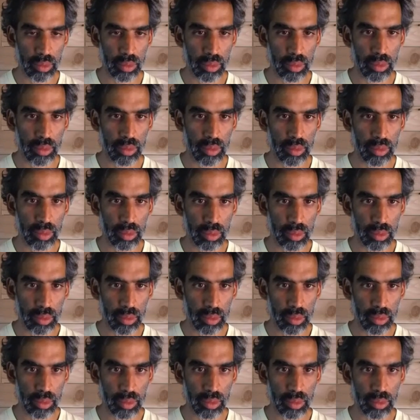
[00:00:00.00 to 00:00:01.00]

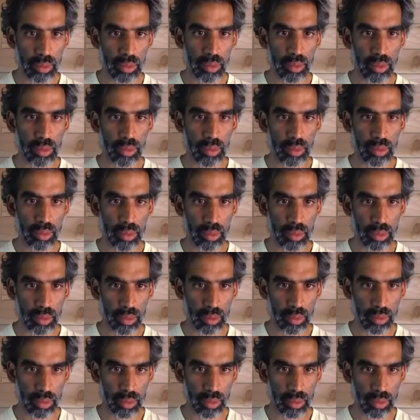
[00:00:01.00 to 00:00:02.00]

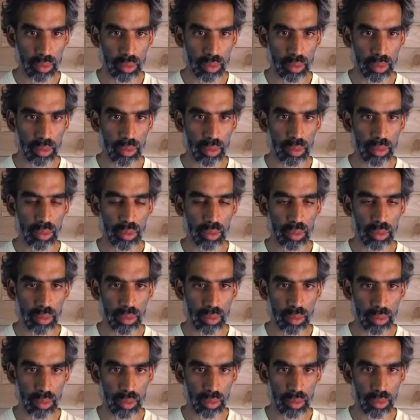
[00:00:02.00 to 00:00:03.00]

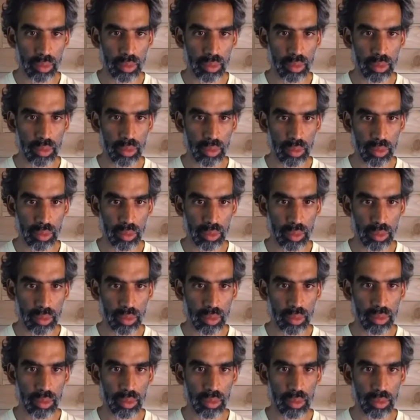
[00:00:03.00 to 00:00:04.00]

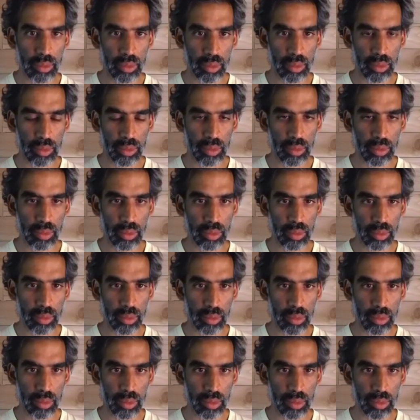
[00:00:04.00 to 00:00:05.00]

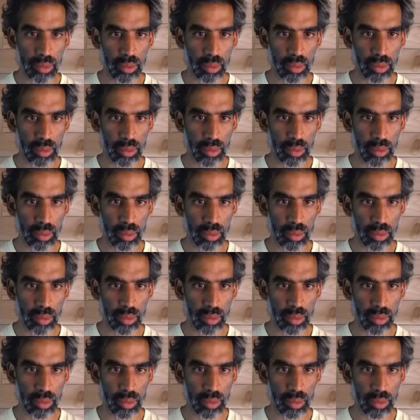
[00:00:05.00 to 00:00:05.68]
No words are spoken by the person on screen.